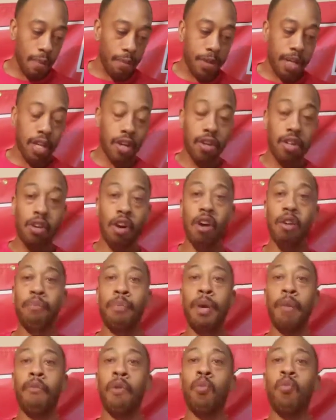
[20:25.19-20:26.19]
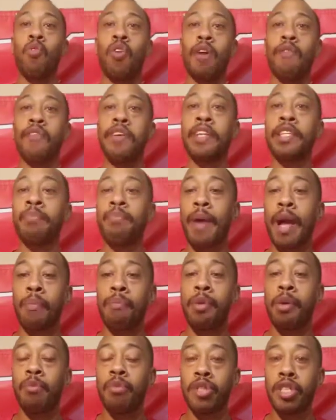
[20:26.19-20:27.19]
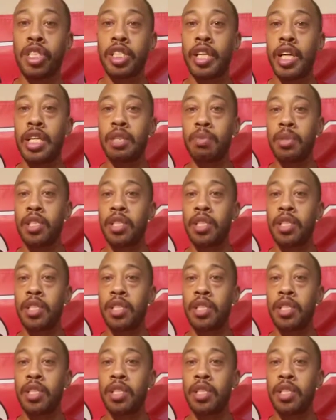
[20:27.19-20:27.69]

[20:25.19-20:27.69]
You know, we expect people to change,